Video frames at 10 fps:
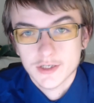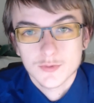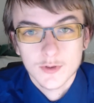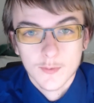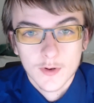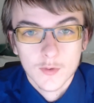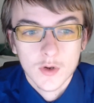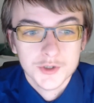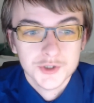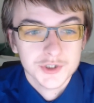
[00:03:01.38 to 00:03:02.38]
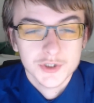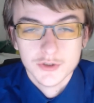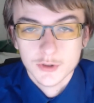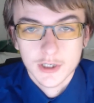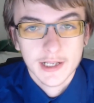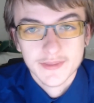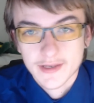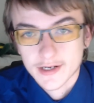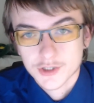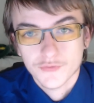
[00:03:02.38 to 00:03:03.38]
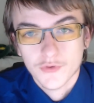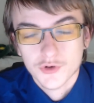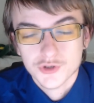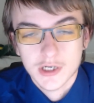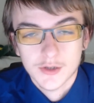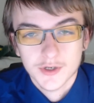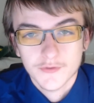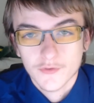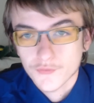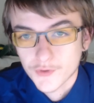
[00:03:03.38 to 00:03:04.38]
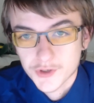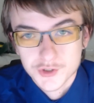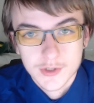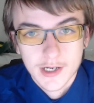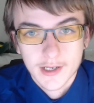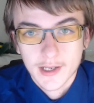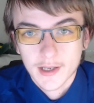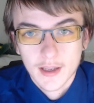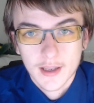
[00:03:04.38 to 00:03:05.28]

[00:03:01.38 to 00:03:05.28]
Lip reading: Android Wear watches, so you're going to get that extra functionality for fitness tracking